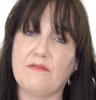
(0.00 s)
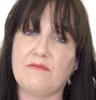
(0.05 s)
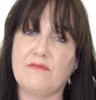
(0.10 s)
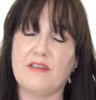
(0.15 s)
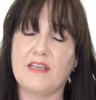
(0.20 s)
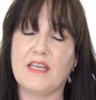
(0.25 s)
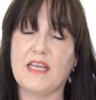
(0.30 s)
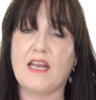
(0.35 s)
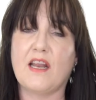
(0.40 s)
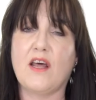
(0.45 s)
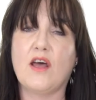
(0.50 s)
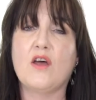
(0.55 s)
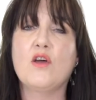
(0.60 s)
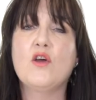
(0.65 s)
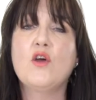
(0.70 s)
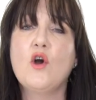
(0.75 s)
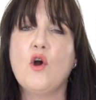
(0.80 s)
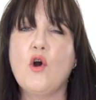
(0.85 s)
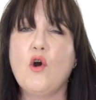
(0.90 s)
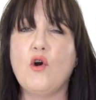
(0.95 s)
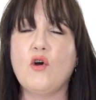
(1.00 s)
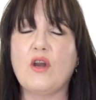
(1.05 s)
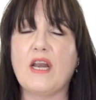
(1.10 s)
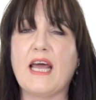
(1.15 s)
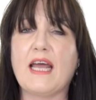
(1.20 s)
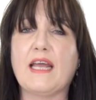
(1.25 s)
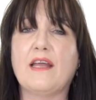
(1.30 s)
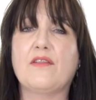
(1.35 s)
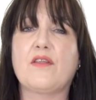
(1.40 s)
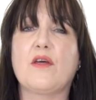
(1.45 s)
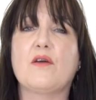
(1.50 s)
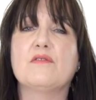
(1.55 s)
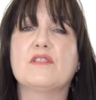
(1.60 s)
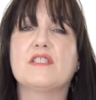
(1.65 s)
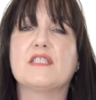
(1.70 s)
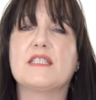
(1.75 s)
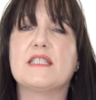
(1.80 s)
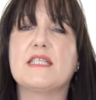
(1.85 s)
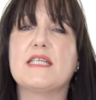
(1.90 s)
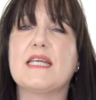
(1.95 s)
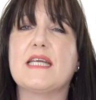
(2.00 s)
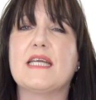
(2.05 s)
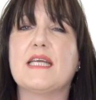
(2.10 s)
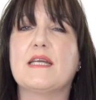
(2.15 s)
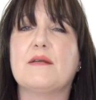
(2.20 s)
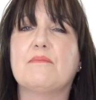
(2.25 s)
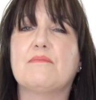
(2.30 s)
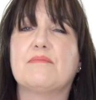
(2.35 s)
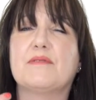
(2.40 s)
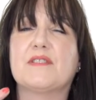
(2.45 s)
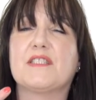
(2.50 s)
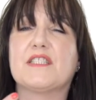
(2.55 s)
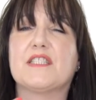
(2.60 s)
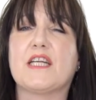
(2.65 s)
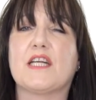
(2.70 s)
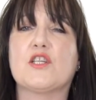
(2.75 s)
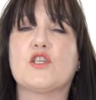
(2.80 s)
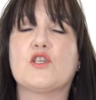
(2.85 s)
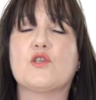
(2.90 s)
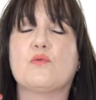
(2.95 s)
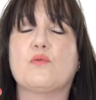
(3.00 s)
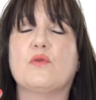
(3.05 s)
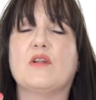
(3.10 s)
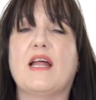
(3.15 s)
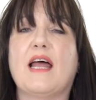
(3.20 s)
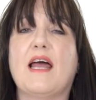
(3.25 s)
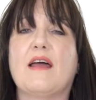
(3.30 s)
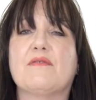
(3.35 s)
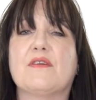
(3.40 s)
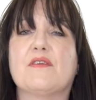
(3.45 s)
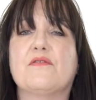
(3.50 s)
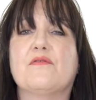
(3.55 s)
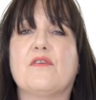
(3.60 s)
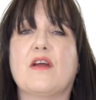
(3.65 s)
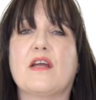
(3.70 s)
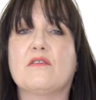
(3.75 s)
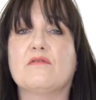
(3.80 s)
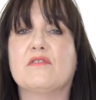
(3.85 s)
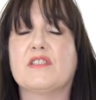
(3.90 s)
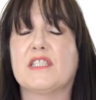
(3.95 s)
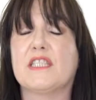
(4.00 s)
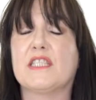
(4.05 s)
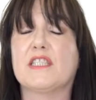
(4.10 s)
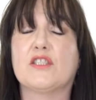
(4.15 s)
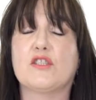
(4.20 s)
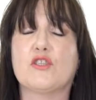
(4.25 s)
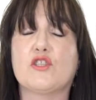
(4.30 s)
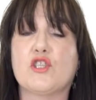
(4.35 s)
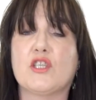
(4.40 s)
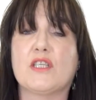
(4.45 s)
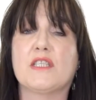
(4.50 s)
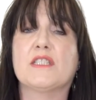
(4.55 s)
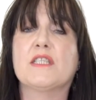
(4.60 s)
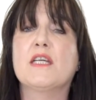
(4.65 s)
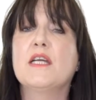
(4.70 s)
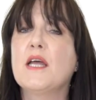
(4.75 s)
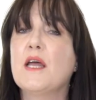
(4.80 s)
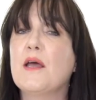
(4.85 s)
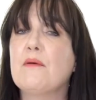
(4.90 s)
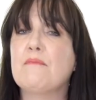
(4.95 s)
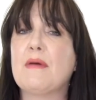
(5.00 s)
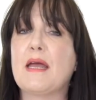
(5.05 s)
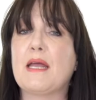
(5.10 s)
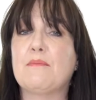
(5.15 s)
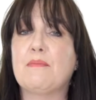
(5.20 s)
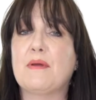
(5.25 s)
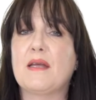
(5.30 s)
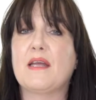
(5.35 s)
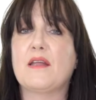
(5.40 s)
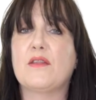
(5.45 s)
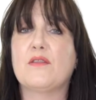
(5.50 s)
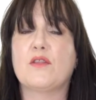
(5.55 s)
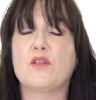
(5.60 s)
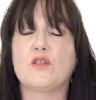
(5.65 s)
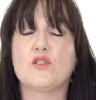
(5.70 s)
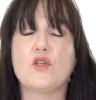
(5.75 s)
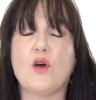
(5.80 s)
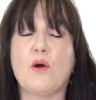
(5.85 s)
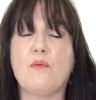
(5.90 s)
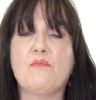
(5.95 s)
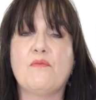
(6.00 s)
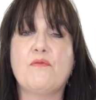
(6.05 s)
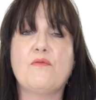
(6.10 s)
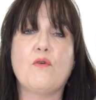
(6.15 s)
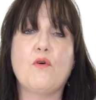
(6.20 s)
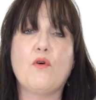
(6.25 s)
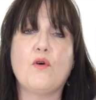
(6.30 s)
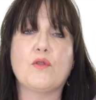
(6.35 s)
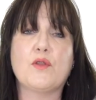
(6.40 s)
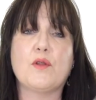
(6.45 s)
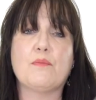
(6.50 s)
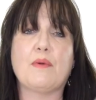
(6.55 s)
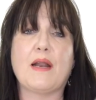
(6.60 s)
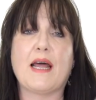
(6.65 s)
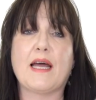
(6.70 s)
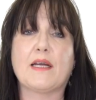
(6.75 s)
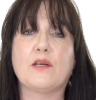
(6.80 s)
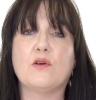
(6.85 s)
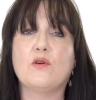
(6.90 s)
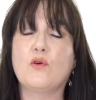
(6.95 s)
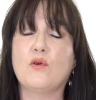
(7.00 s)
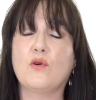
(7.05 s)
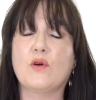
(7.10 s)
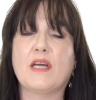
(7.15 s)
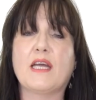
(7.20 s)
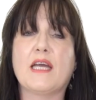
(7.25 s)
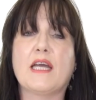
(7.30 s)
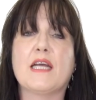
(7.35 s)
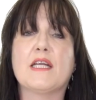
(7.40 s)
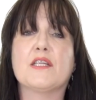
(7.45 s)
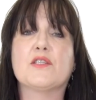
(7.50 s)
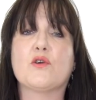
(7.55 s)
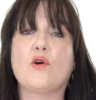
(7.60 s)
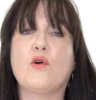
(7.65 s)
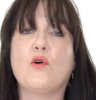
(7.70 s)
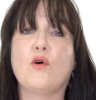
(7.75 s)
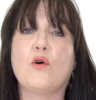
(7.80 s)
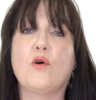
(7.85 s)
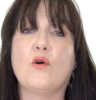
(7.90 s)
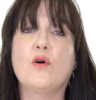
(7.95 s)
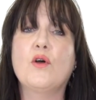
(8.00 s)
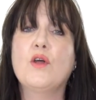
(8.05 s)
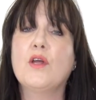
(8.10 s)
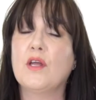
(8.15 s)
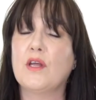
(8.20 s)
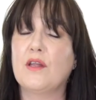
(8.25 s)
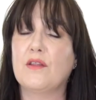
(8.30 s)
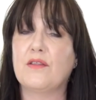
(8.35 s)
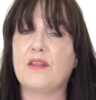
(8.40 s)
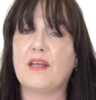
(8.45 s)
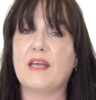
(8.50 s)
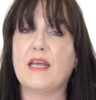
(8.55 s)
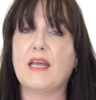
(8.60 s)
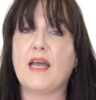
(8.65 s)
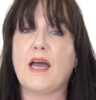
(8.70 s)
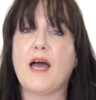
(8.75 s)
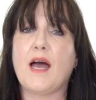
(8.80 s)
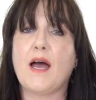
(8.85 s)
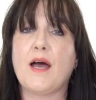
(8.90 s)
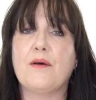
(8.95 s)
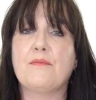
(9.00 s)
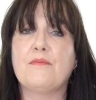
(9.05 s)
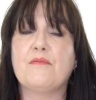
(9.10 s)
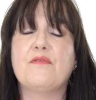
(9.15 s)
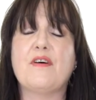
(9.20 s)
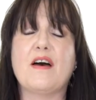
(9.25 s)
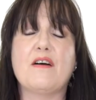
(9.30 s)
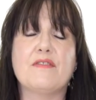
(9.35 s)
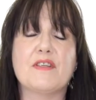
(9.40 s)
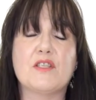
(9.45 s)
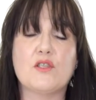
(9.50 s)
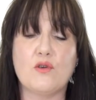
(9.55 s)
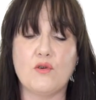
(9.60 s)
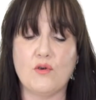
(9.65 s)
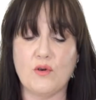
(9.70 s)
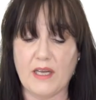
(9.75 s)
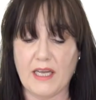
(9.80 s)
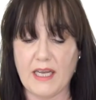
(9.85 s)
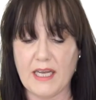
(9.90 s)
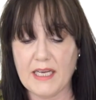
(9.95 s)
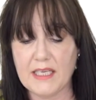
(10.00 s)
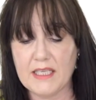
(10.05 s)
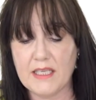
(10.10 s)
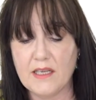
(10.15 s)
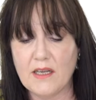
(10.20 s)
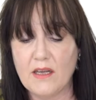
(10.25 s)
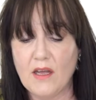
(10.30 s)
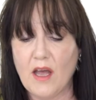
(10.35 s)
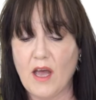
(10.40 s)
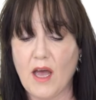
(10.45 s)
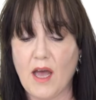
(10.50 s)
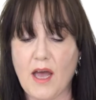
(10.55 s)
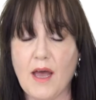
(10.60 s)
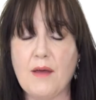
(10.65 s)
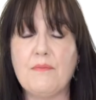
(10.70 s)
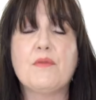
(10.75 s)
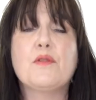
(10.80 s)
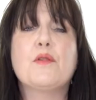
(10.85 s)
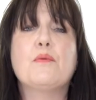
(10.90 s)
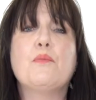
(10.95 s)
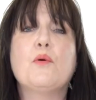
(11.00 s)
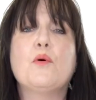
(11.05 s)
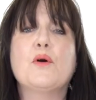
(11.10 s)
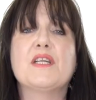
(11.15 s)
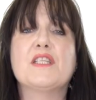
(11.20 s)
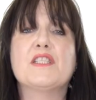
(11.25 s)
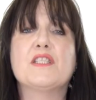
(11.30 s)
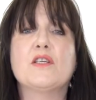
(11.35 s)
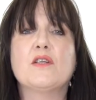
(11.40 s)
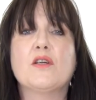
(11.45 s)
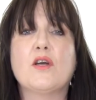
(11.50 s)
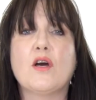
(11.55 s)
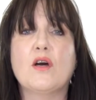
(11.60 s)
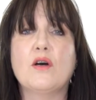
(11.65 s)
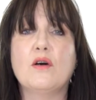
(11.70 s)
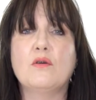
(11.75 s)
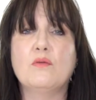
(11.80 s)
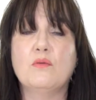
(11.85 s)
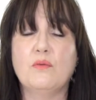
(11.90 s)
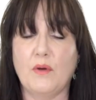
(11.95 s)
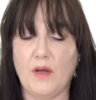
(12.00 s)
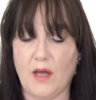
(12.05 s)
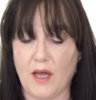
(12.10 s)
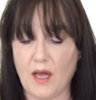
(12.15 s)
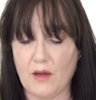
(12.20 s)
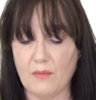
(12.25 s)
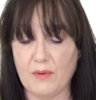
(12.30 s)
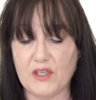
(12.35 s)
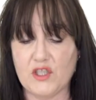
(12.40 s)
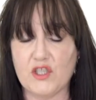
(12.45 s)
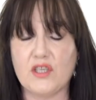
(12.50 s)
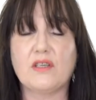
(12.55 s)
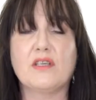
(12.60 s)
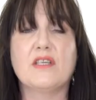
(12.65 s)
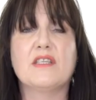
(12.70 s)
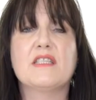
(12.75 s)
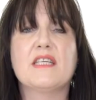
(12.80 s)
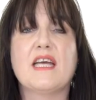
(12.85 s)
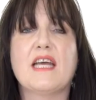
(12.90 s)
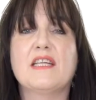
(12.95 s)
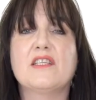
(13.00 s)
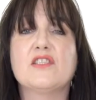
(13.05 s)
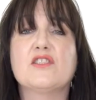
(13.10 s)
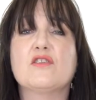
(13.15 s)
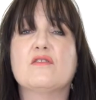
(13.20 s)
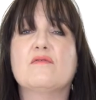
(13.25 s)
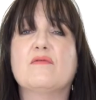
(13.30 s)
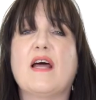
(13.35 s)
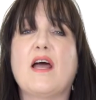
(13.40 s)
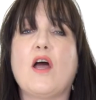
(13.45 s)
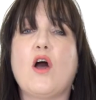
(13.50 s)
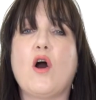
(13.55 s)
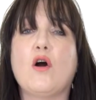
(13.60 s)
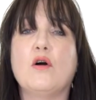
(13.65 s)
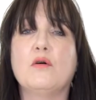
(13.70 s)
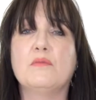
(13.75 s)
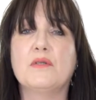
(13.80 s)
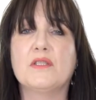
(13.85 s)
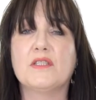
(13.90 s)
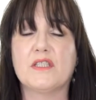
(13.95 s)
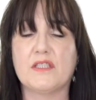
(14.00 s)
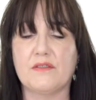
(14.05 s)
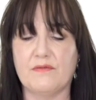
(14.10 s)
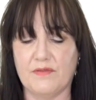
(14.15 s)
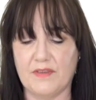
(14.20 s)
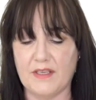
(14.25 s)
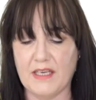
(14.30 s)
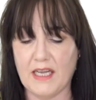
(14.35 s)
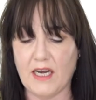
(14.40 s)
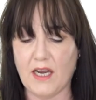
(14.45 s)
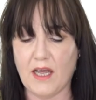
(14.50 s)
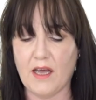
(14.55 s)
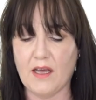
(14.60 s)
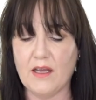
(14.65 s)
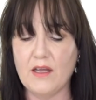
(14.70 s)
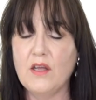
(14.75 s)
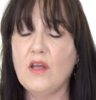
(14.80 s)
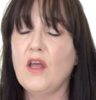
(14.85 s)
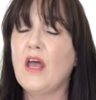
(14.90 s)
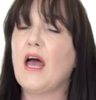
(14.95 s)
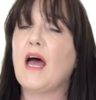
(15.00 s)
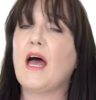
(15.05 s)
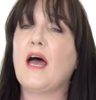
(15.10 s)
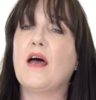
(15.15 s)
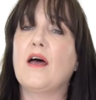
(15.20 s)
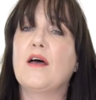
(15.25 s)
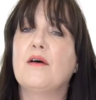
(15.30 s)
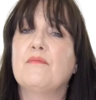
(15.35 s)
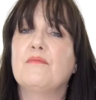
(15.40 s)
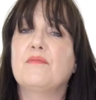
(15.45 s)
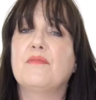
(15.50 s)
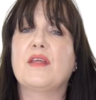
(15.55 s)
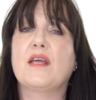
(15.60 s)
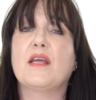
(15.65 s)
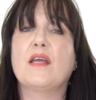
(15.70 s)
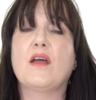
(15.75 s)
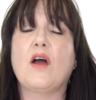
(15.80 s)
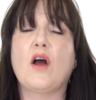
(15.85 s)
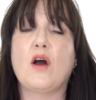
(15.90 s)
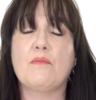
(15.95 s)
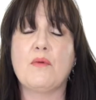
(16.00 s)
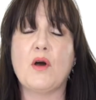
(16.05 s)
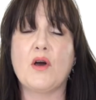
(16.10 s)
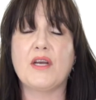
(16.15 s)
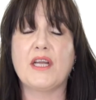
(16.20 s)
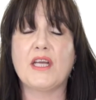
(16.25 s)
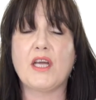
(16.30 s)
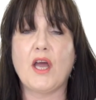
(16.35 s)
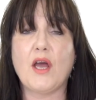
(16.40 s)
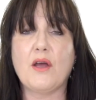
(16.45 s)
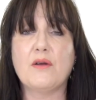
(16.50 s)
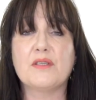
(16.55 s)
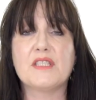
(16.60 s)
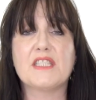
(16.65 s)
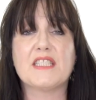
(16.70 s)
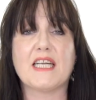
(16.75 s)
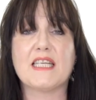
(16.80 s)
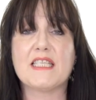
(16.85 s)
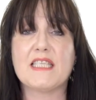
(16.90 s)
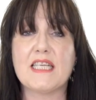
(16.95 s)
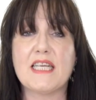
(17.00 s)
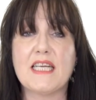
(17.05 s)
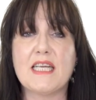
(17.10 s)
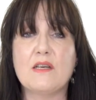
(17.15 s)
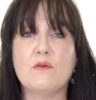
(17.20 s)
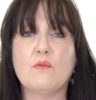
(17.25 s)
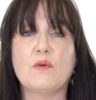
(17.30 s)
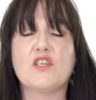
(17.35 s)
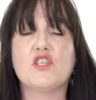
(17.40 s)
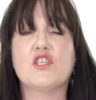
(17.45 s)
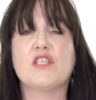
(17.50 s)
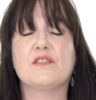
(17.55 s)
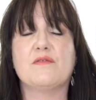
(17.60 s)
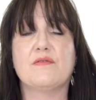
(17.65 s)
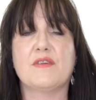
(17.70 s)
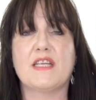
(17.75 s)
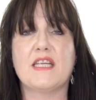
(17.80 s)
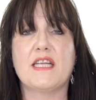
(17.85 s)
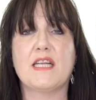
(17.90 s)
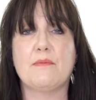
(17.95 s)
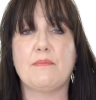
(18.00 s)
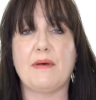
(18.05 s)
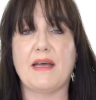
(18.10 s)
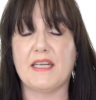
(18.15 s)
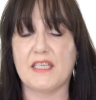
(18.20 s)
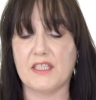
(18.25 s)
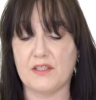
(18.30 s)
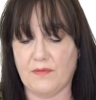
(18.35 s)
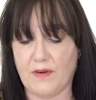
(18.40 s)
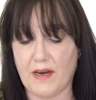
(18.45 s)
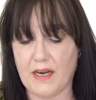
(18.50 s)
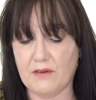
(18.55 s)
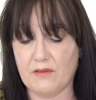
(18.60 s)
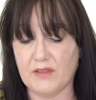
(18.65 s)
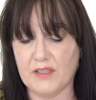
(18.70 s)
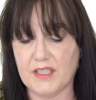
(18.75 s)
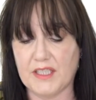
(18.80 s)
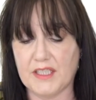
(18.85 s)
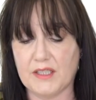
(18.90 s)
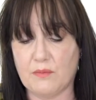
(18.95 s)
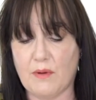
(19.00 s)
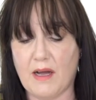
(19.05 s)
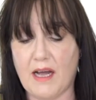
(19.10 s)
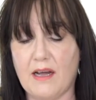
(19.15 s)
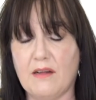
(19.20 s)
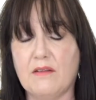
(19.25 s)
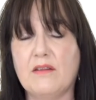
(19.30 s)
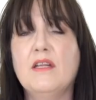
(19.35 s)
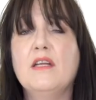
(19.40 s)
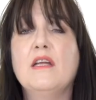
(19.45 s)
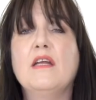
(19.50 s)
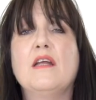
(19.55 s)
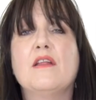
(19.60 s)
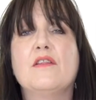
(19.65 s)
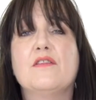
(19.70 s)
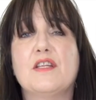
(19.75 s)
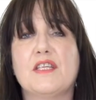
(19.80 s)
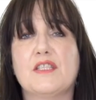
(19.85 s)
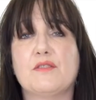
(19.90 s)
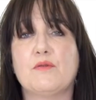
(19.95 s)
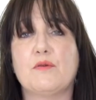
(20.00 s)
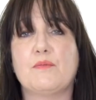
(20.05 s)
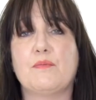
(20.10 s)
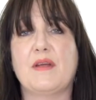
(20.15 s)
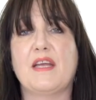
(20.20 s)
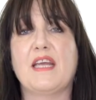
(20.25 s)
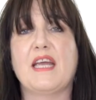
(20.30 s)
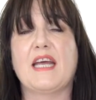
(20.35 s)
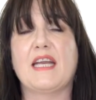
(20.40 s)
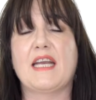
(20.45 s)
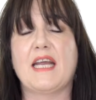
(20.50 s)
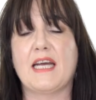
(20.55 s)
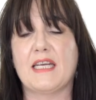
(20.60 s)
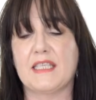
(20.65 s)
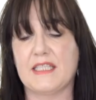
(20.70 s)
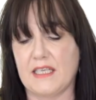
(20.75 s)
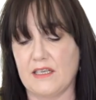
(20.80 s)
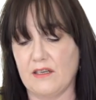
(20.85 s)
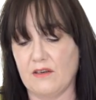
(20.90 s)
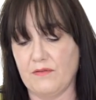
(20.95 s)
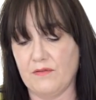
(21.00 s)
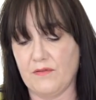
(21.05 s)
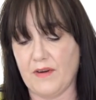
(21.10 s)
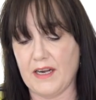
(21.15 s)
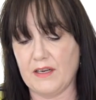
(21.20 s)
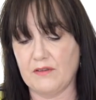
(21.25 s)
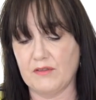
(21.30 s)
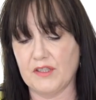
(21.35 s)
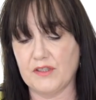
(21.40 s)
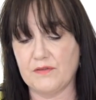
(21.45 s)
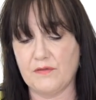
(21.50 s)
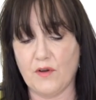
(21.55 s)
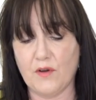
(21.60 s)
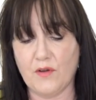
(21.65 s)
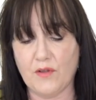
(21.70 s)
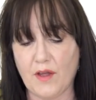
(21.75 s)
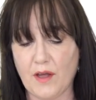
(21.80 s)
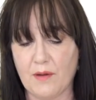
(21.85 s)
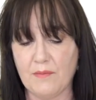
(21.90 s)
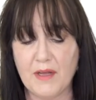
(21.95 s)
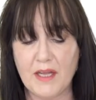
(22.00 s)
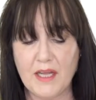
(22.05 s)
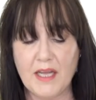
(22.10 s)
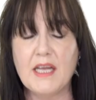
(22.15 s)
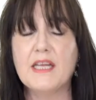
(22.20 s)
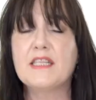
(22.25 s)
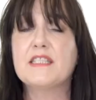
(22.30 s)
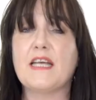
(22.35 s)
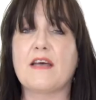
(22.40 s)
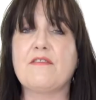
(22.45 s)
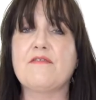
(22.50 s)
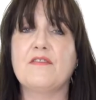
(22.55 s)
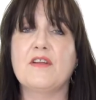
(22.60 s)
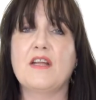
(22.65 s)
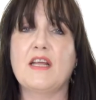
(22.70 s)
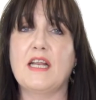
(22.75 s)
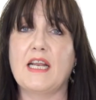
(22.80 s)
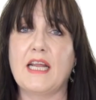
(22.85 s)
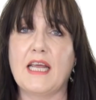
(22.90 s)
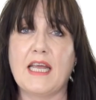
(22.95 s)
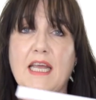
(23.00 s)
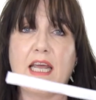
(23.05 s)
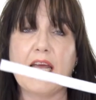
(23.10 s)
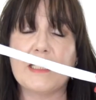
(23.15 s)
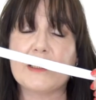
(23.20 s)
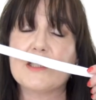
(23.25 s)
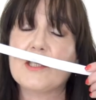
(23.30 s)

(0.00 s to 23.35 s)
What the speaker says: vanilla, or like those deep, sensual, heavy fragrances such as maybe the Tom Ford, the Black Orchid, or the Velvet Orchid, the Poison Girl, which contains sort of like almonds and vanilla, the Armani Code Satin, which is a vanilla-based fragrance as well. This would be an ideal fragrance for them. Definitely, it's